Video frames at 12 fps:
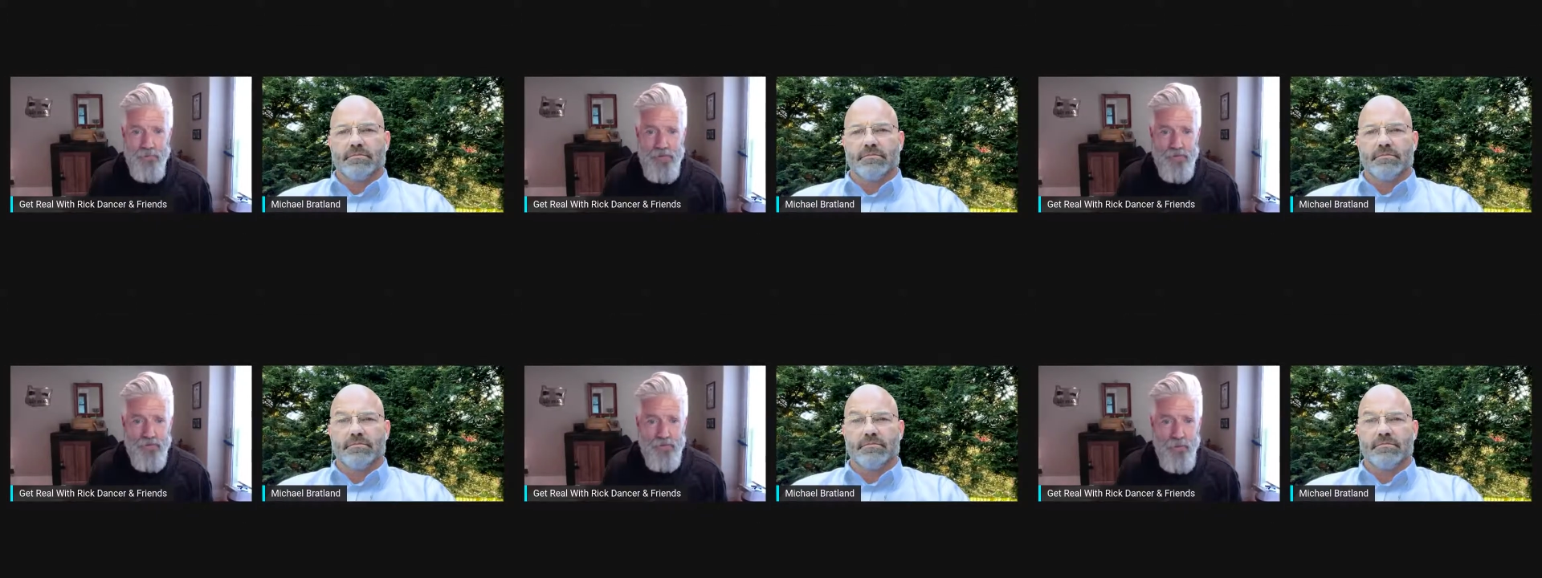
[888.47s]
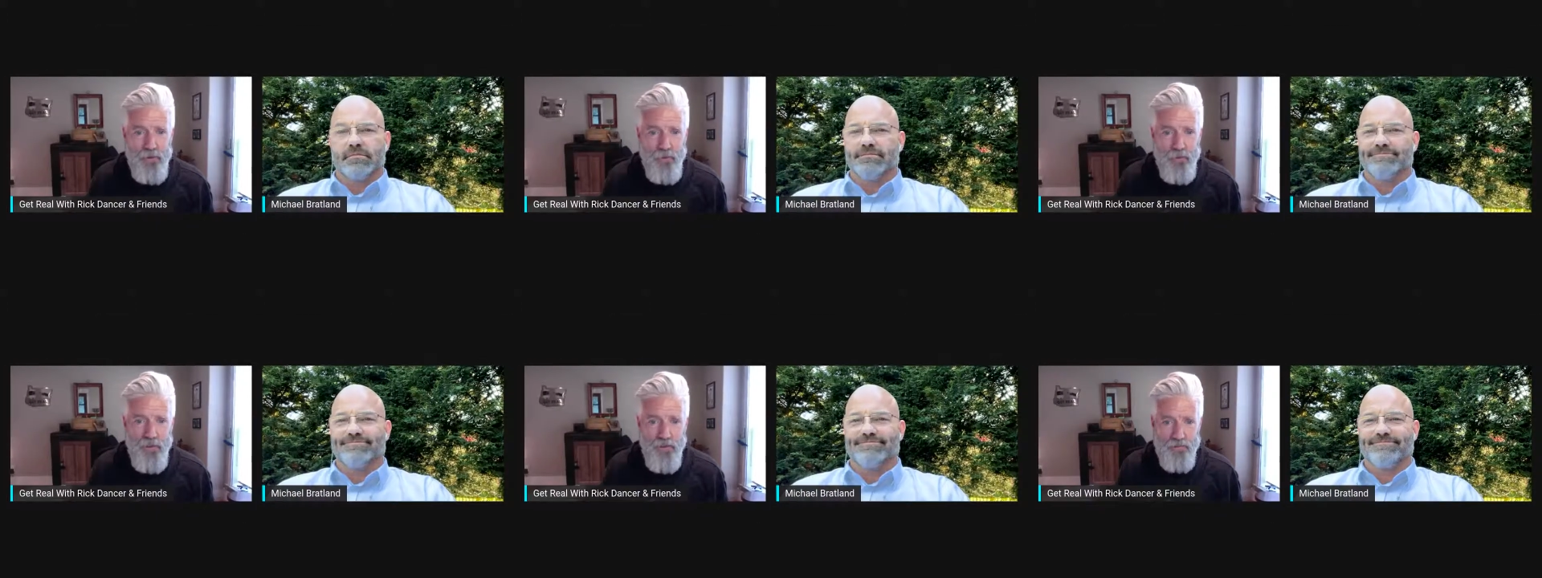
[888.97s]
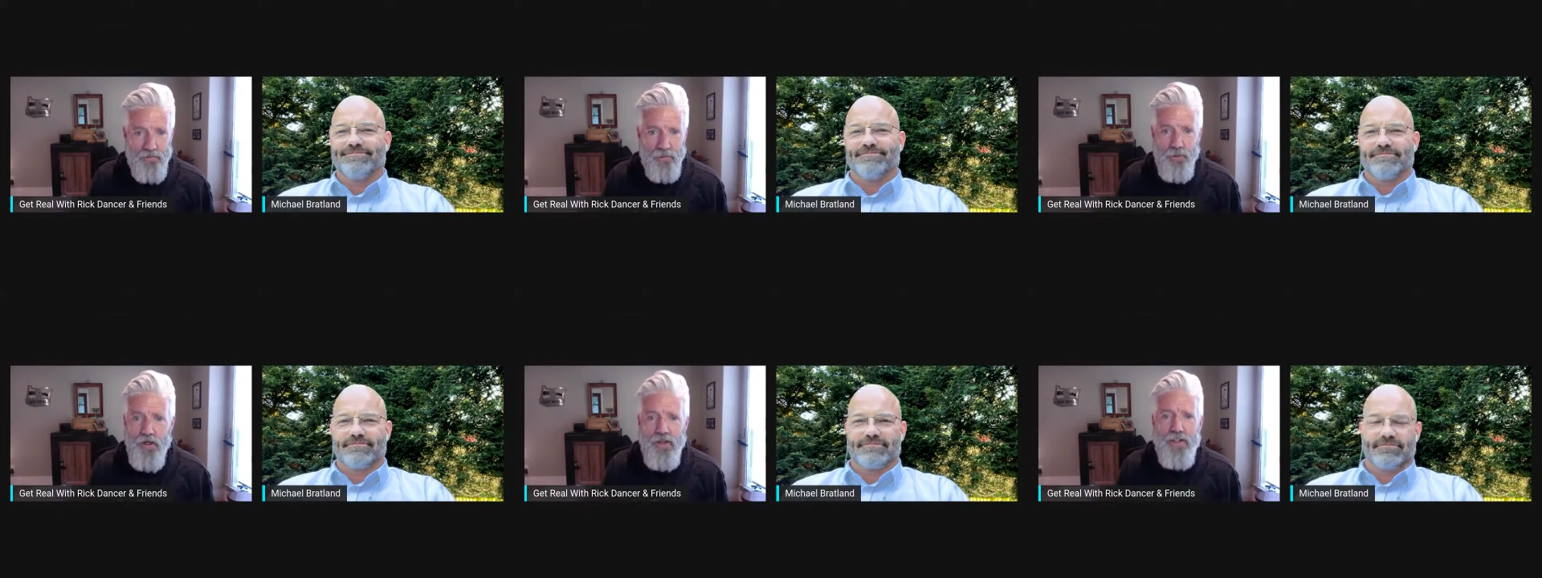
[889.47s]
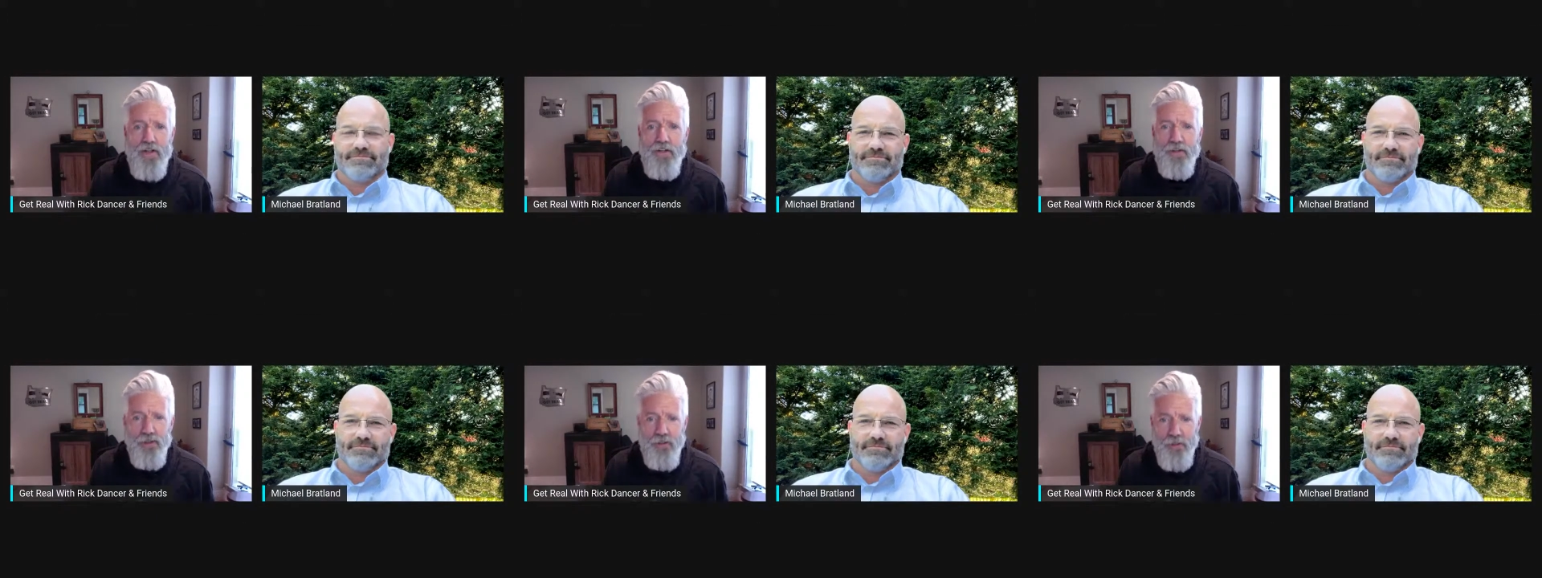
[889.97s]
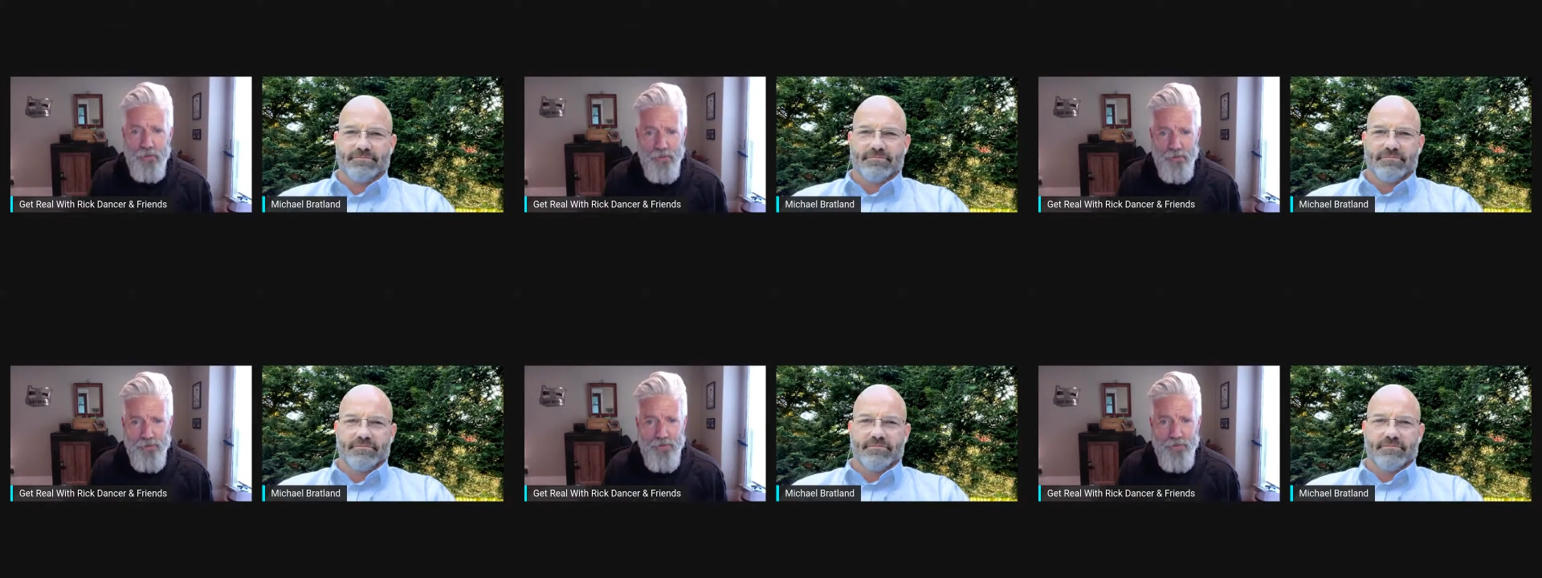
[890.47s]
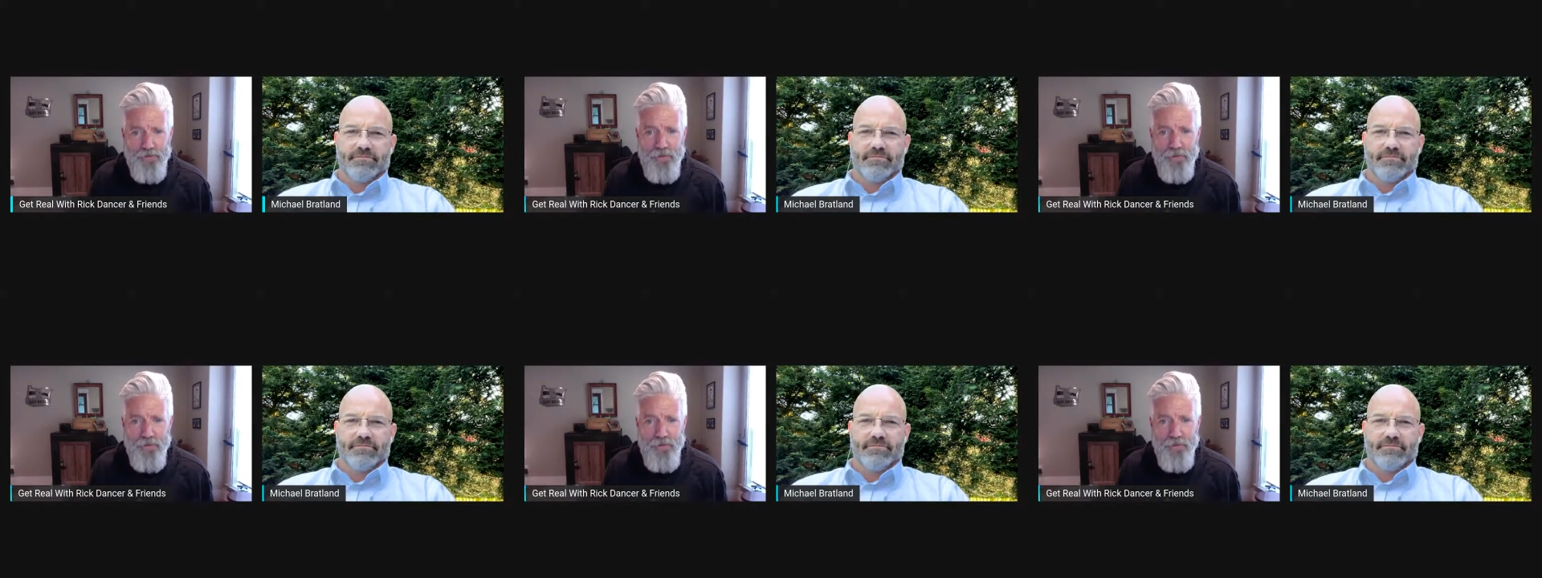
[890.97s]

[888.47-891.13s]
Speaker 1: That's the wrong one. We already got your commercial in